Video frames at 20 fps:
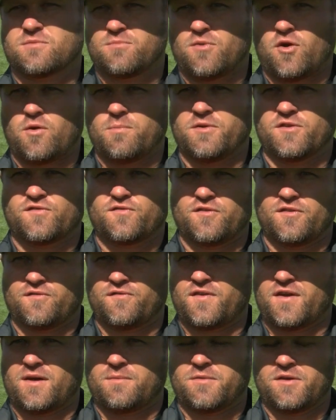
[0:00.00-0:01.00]
moments for the
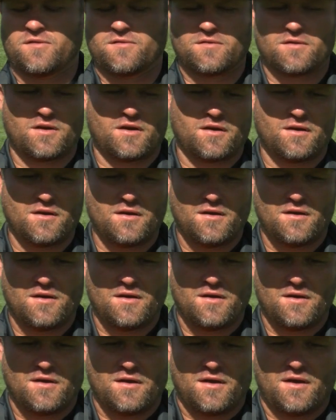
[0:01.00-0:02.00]
families. Uh,
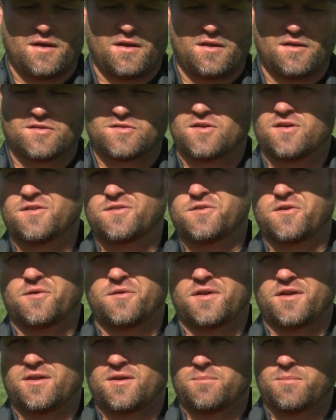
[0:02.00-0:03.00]
and it's all
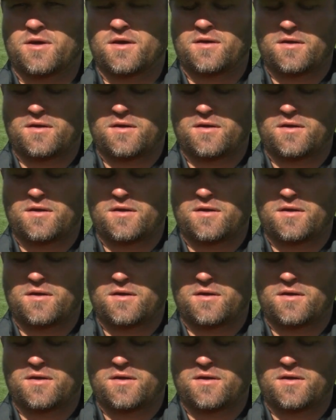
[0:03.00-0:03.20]
donated by